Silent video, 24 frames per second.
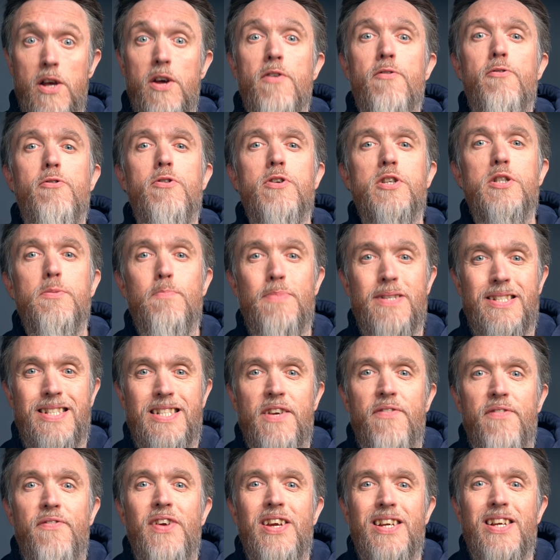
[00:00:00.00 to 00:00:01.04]
for a
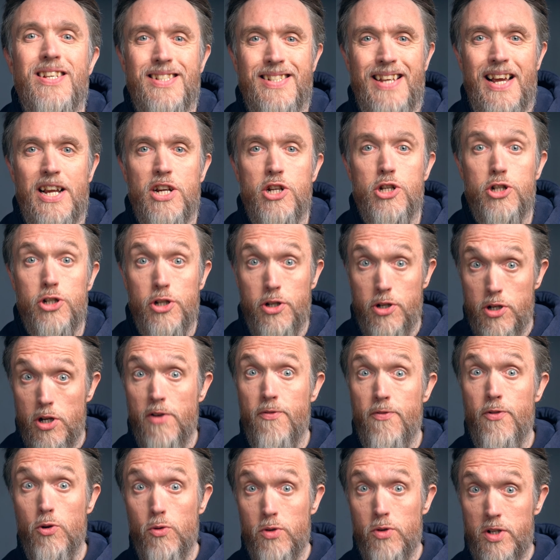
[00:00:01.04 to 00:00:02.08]
specific section
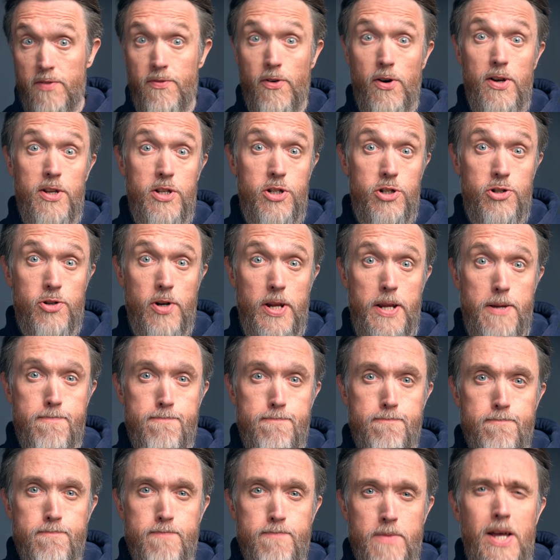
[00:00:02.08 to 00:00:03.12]
of your device tree.
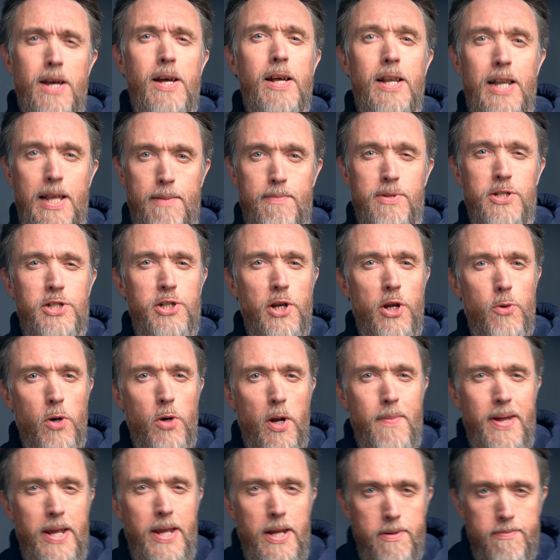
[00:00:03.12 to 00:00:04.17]
Let me show you what I
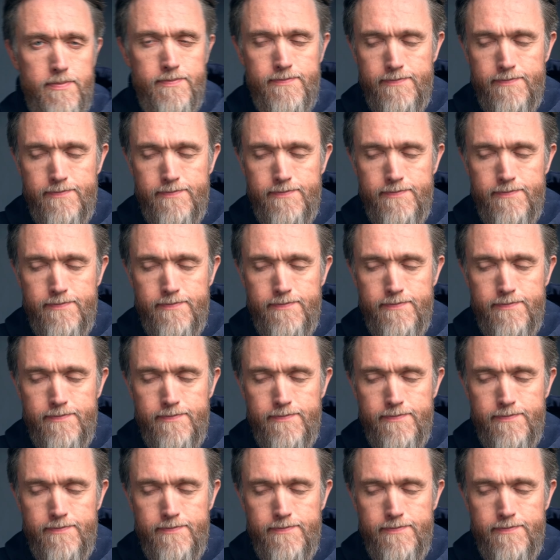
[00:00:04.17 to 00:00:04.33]
mean.